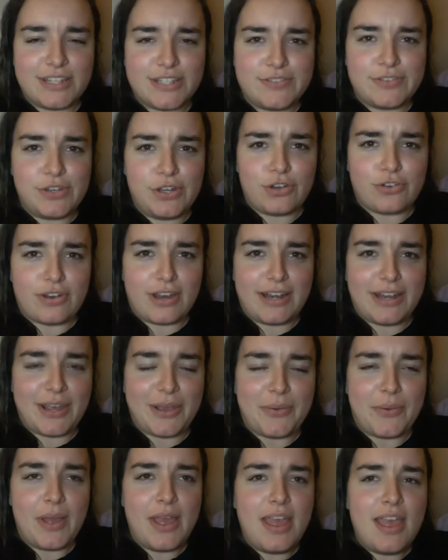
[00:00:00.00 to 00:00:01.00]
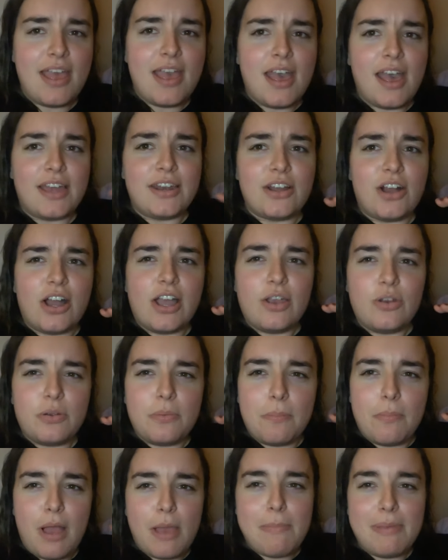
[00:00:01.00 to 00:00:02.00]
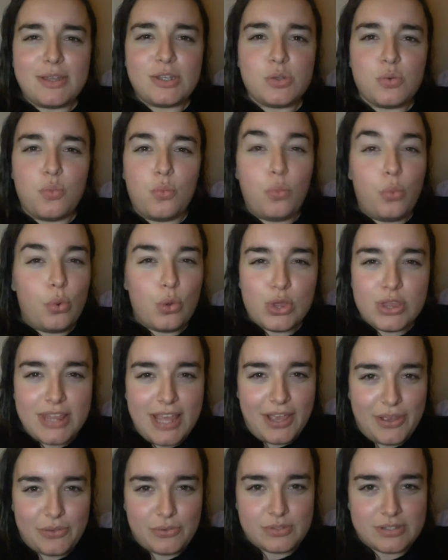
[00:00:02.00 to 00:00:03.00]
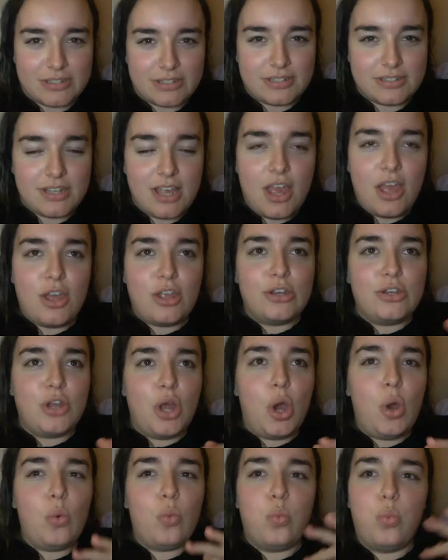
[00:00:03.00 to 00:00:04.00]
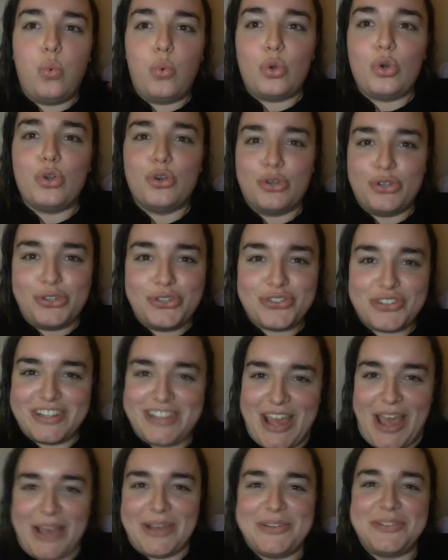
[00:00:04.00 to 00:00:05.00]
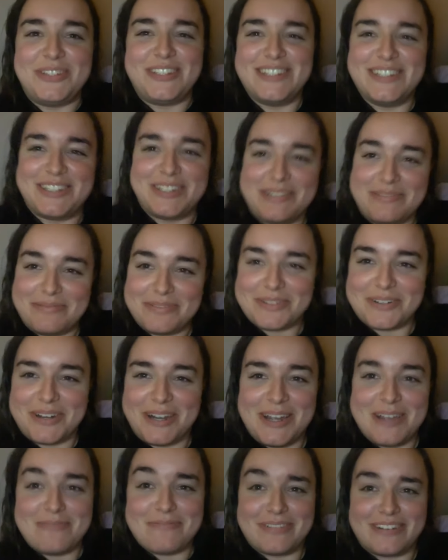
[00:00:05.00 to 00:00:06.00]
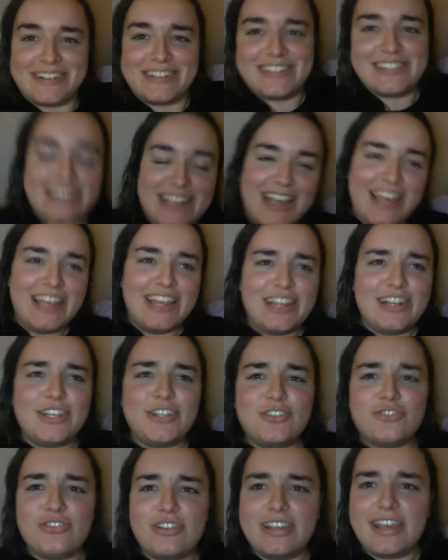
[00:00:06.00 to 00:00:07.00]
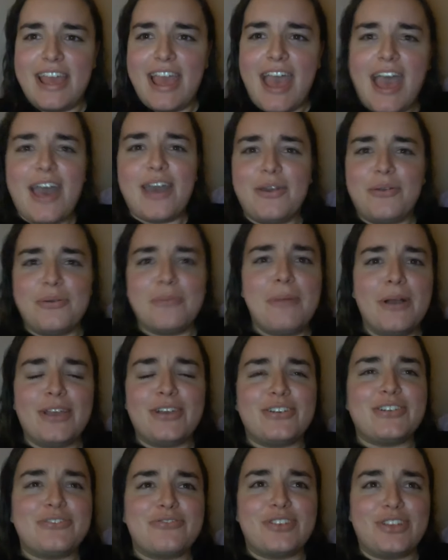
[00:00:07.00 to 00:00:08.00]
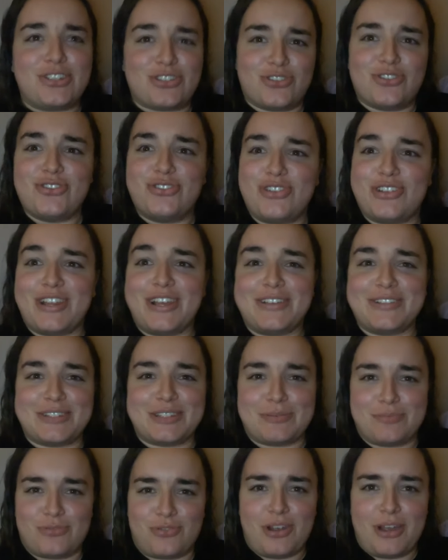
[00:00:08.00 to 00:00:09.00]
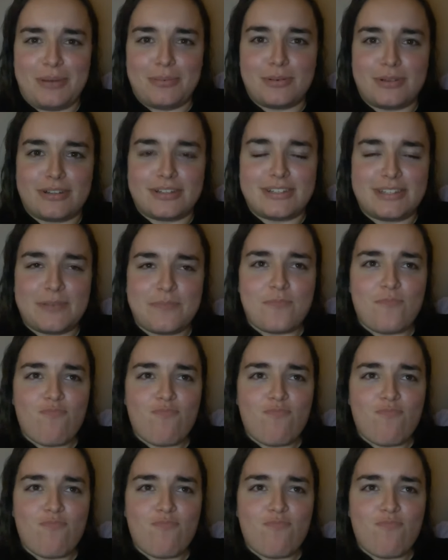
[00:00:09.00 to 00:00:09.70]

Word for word: this video right now, and I I meant one thousand, not one hundred thousand subscribers. Literally, how am I going to reach one hundred thousand subscribers